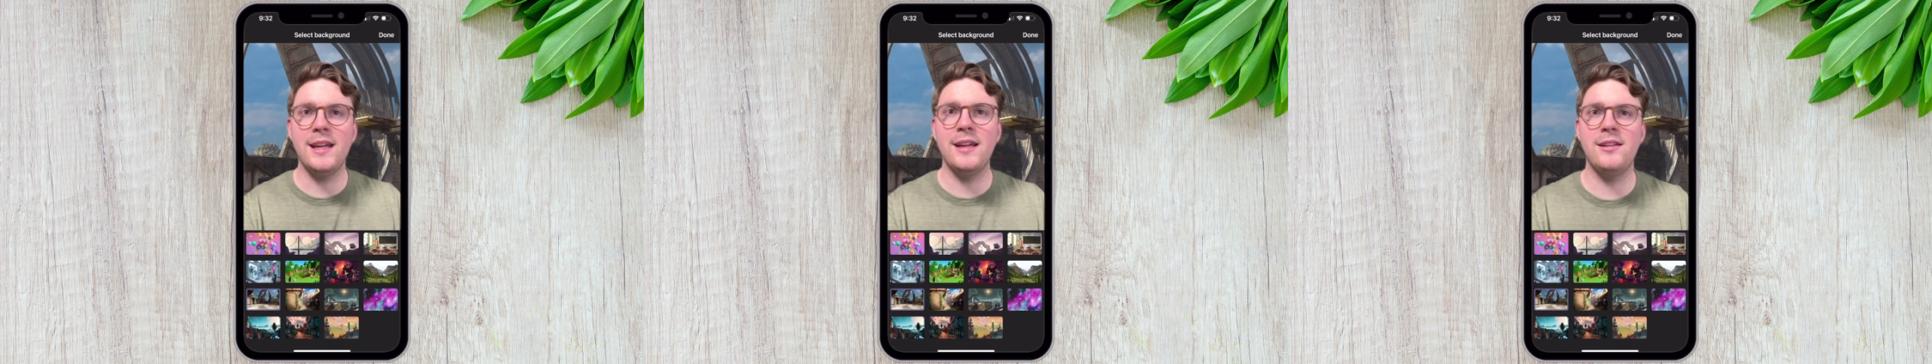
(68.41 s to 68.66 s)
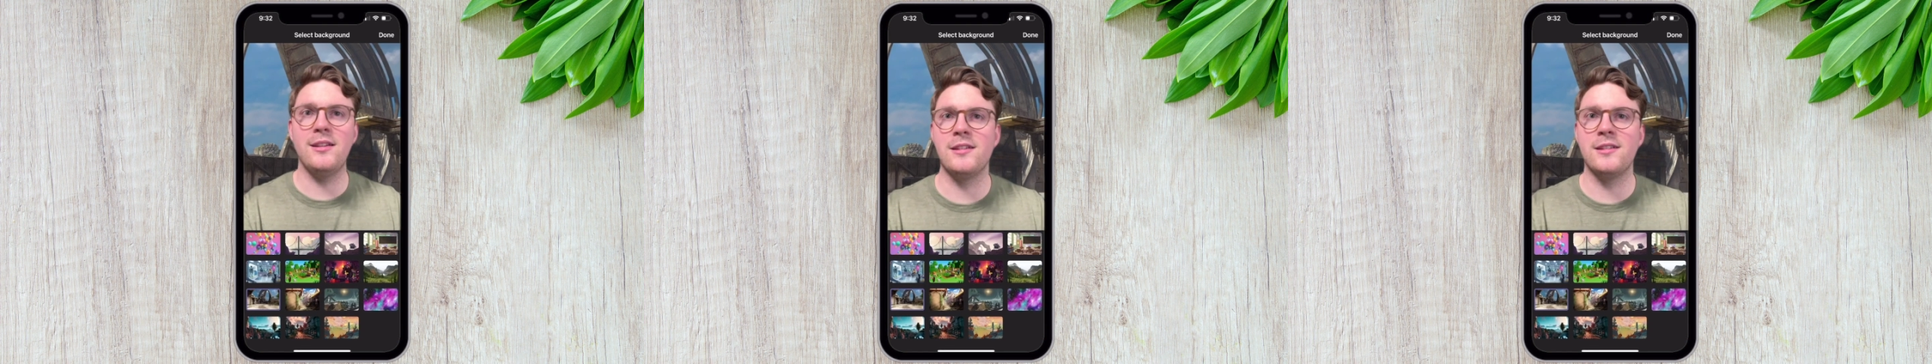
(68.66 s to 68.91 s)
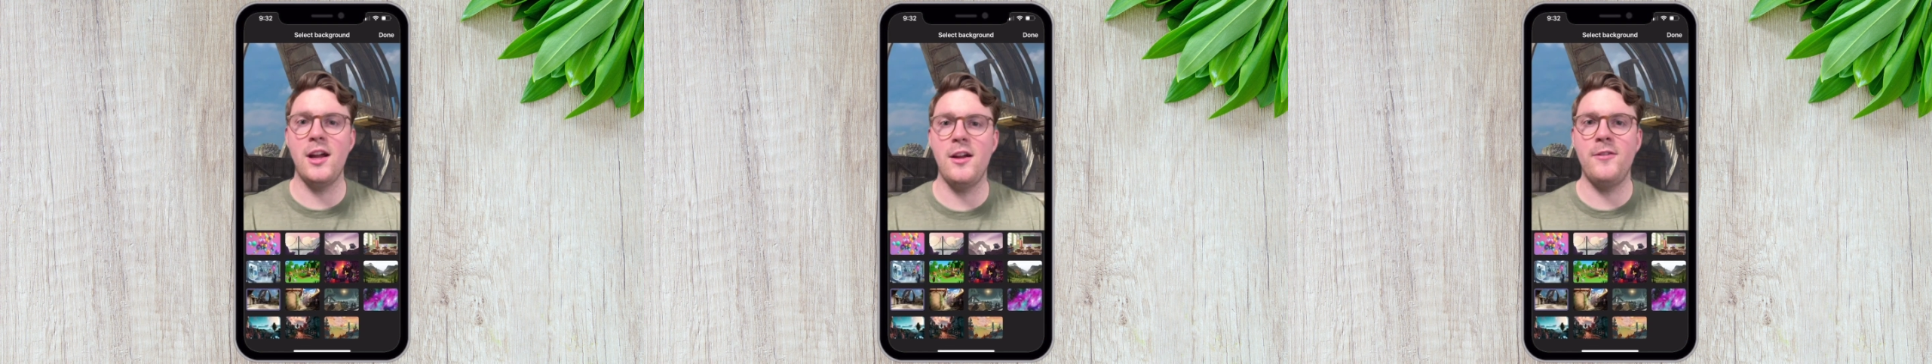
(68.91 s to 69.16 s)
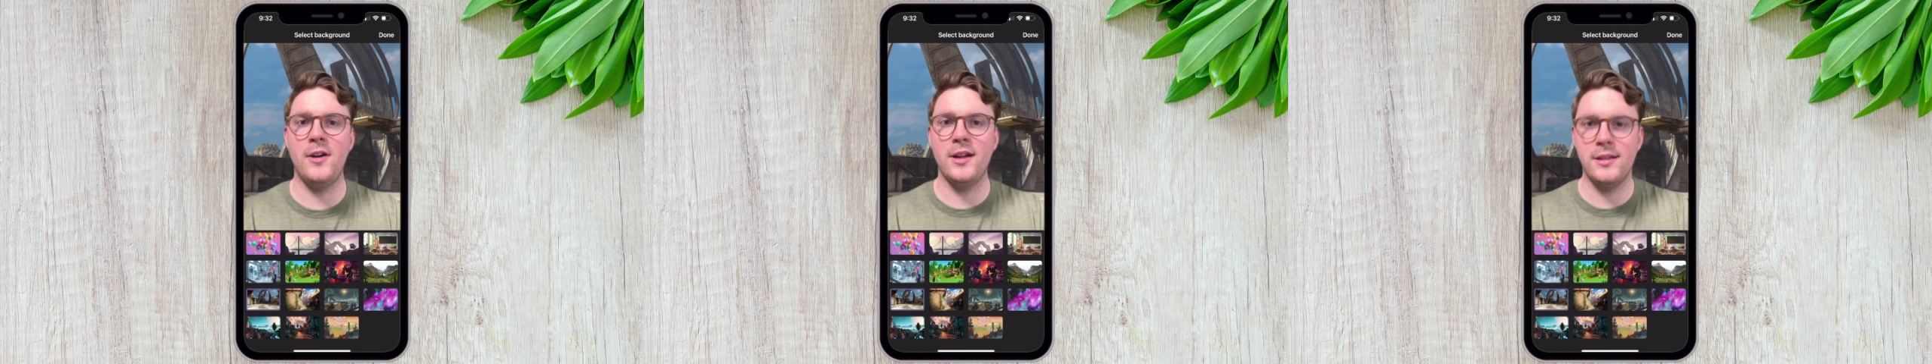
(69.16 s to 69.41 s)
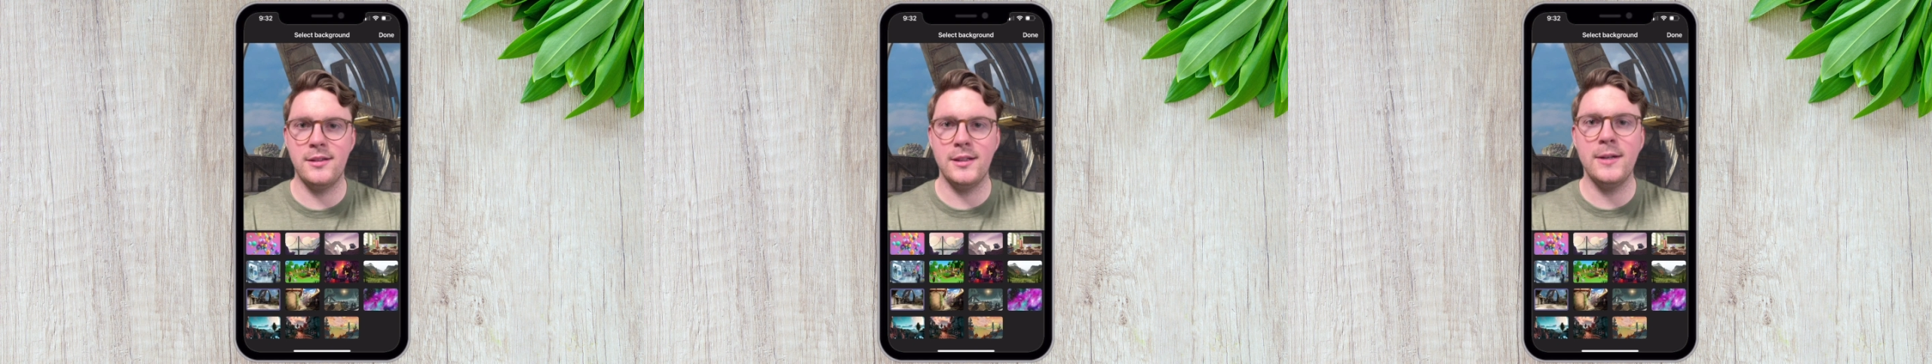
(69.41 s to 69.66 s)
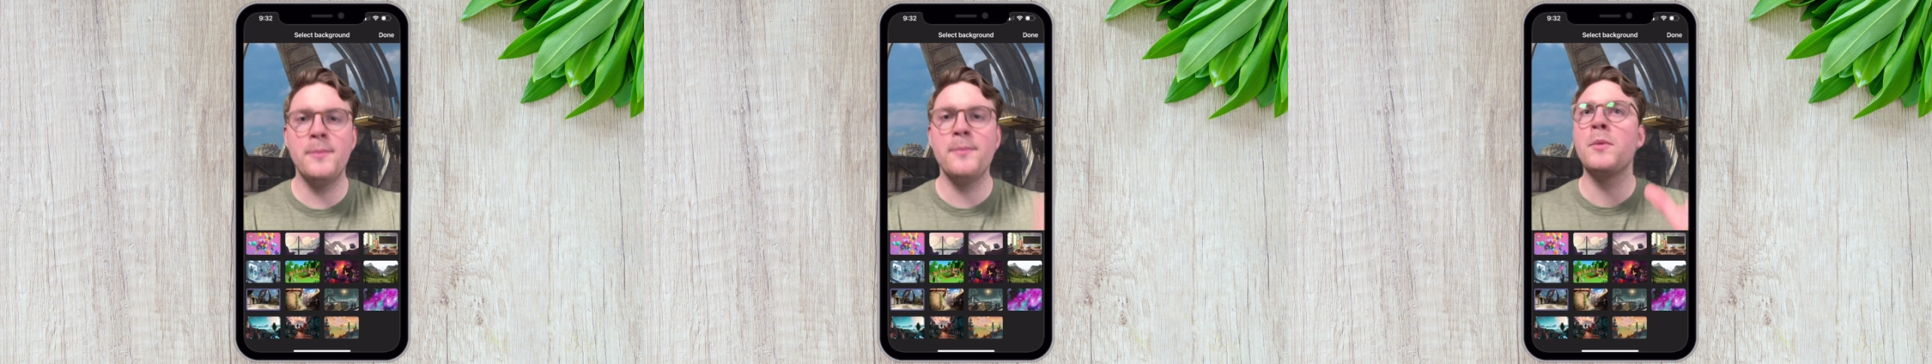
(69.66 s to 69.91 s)
this sci-fi scene,
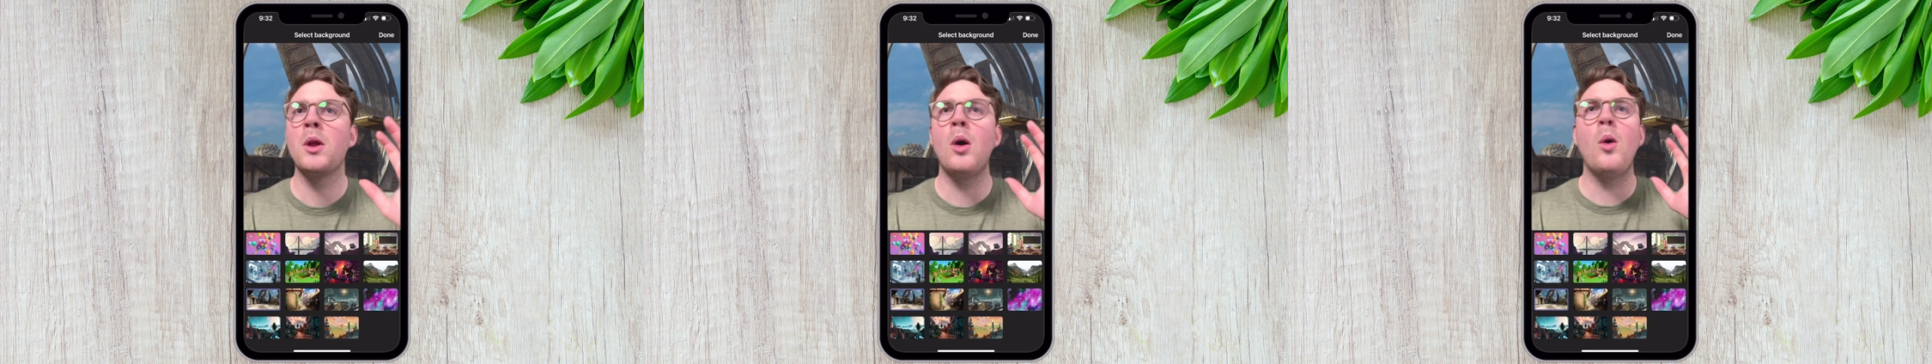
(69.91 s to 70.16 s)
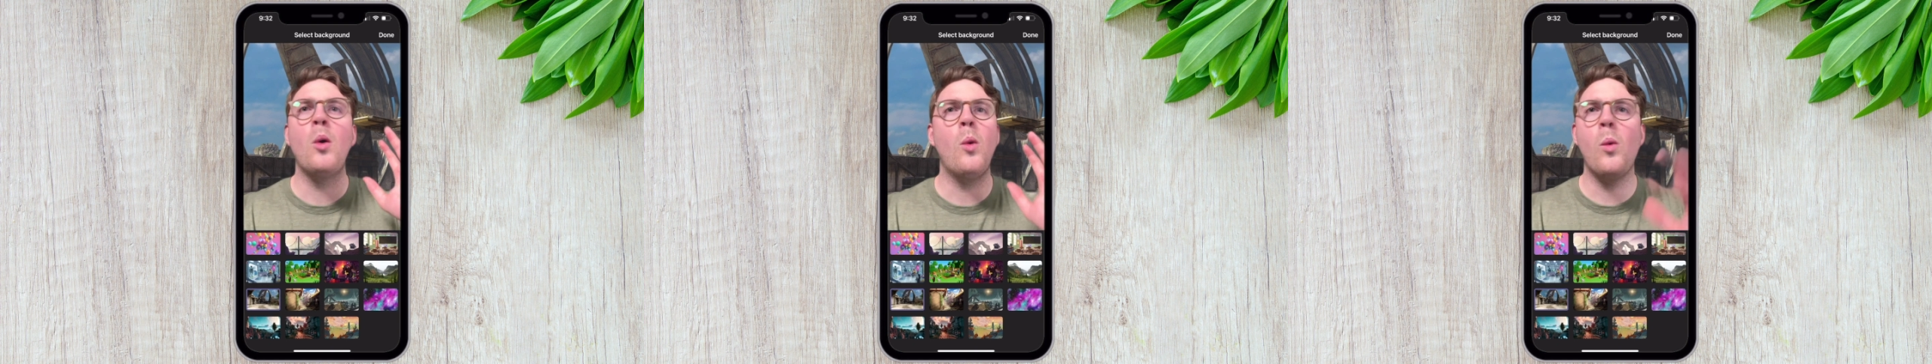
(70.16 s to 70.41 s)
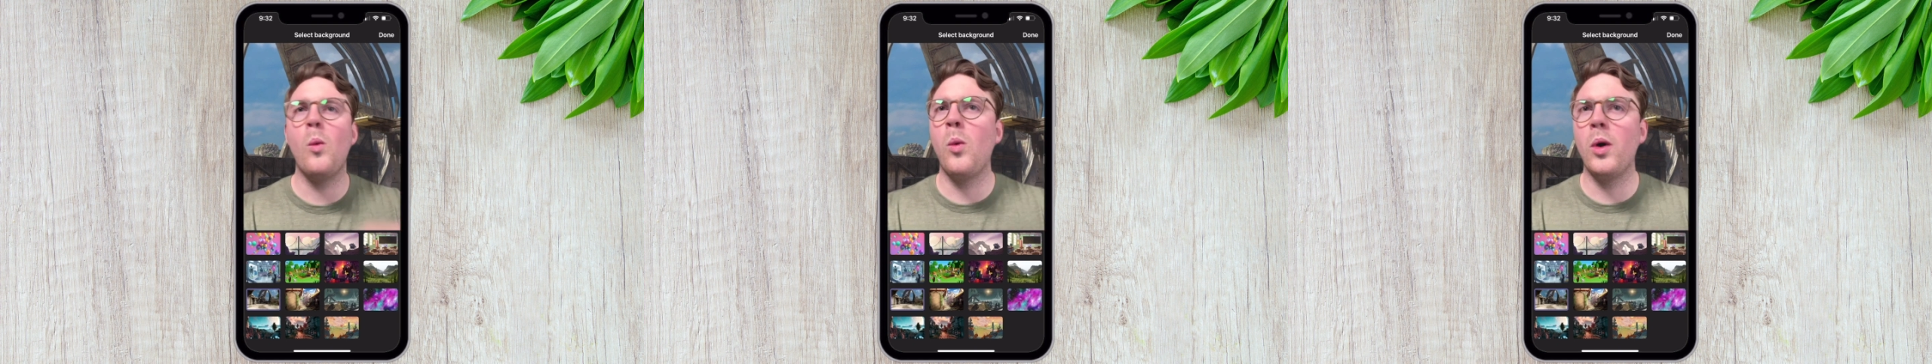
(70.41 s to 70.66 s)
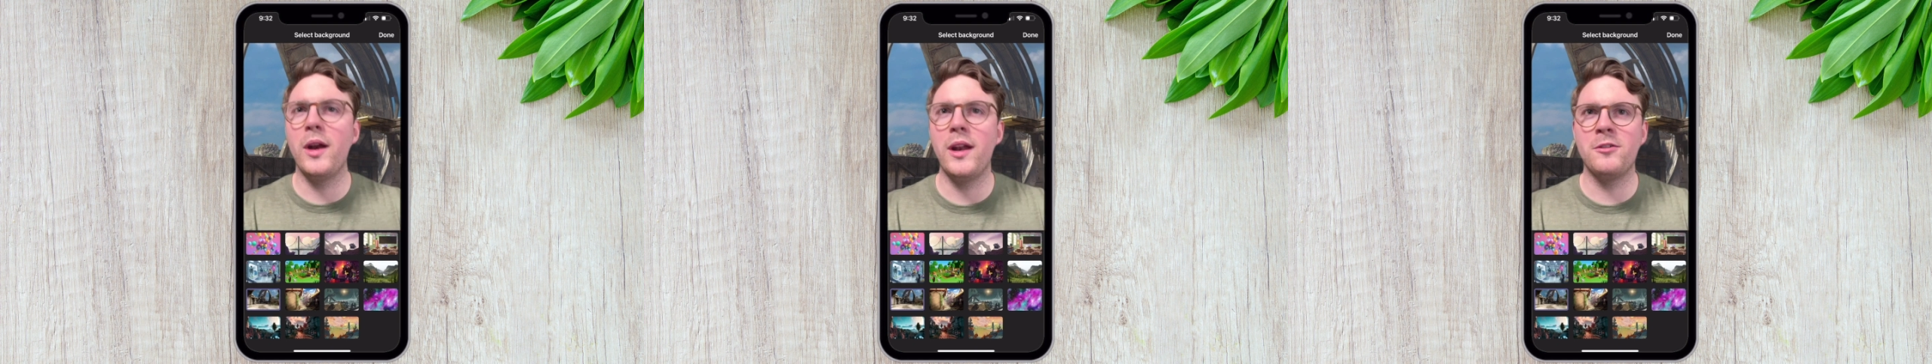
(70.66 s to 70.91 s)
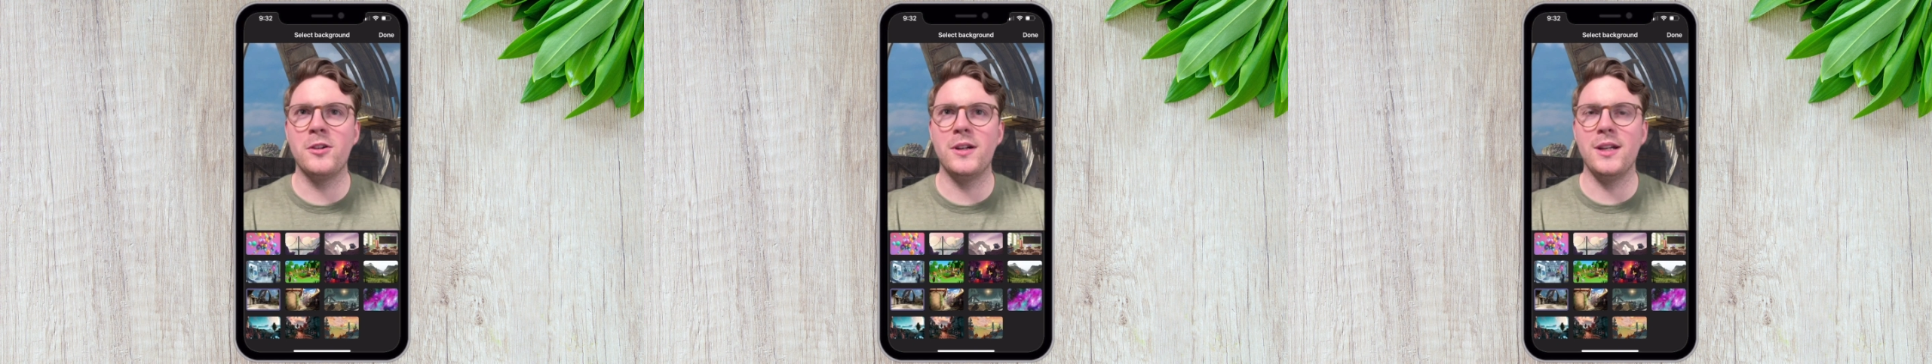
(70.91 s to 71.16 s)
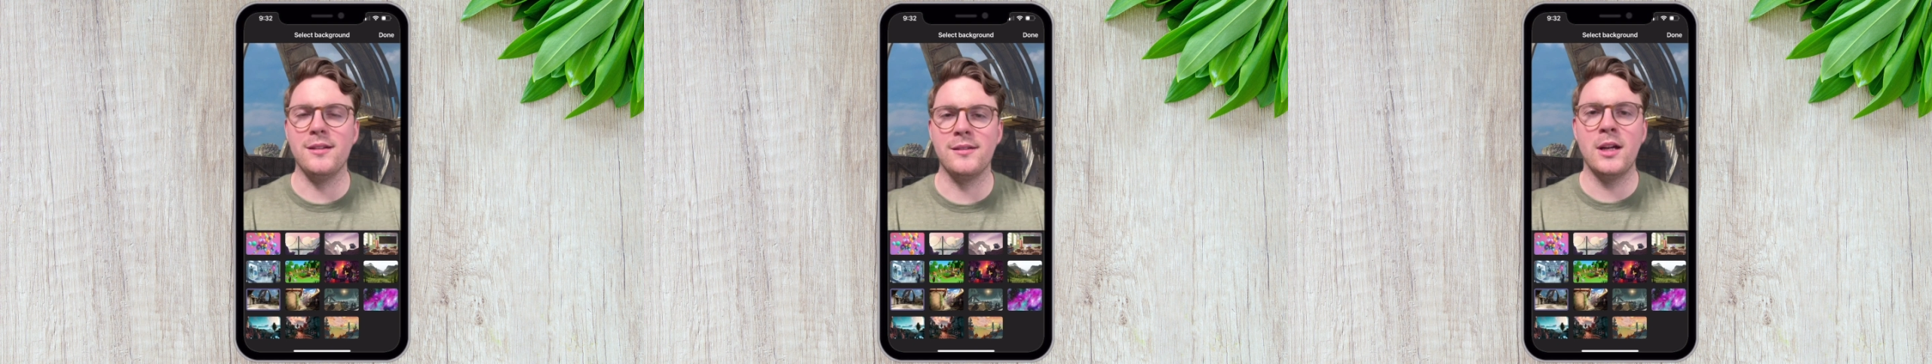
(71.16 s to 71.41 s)
whatever it is.